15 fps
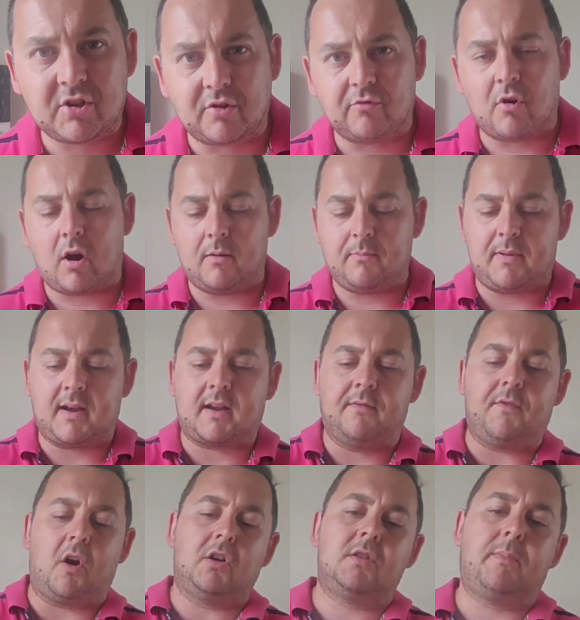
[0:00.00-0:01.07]
to the Rheinbacher
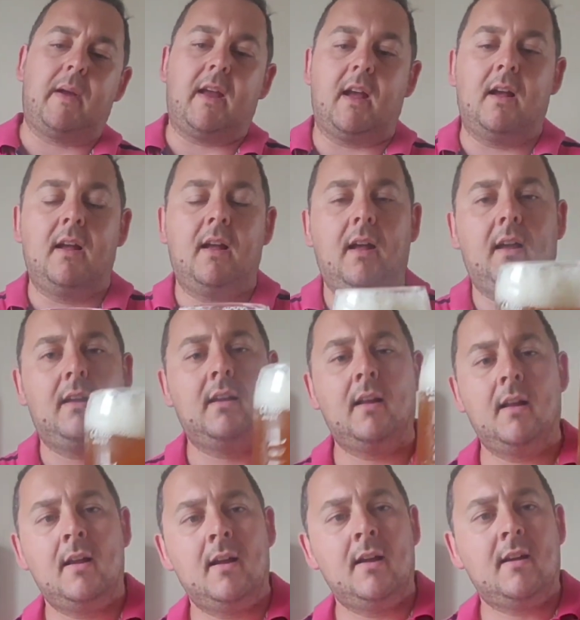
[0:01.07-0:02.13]
Weissbier.
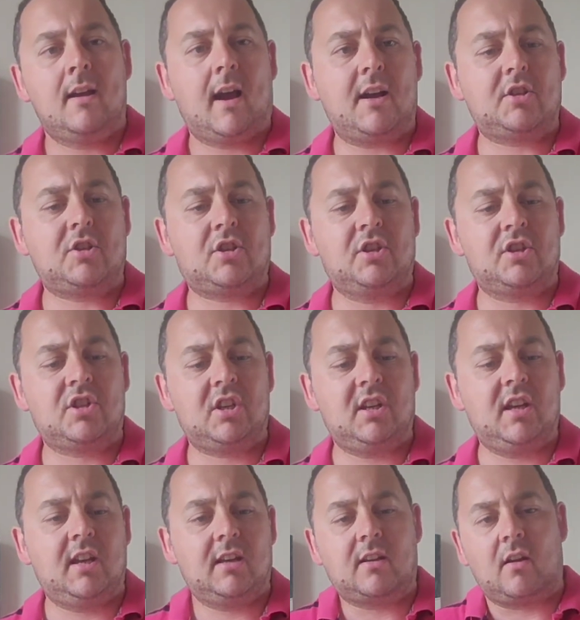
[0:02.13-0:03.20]
As you can see
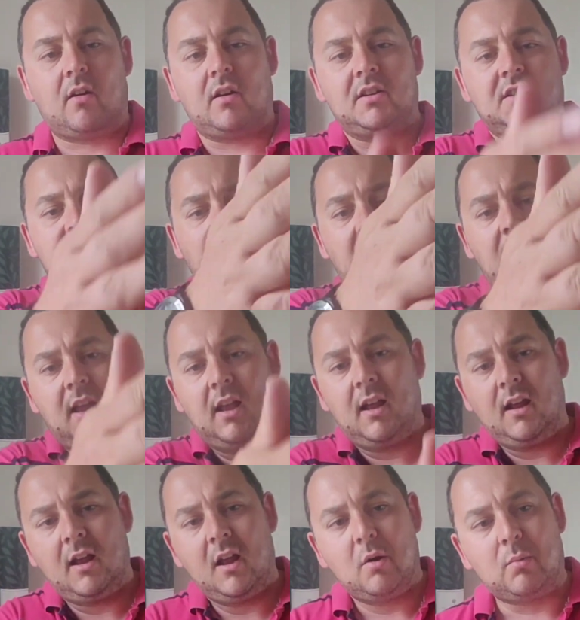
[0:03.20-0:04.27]
here, guys,
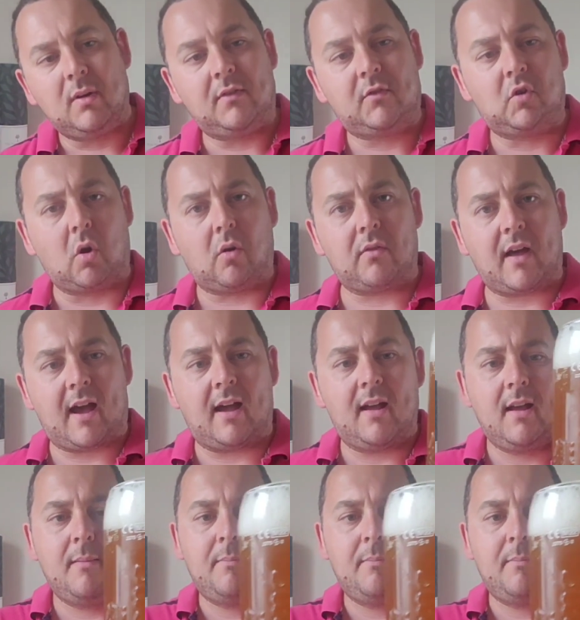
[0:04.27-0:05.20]
we've got that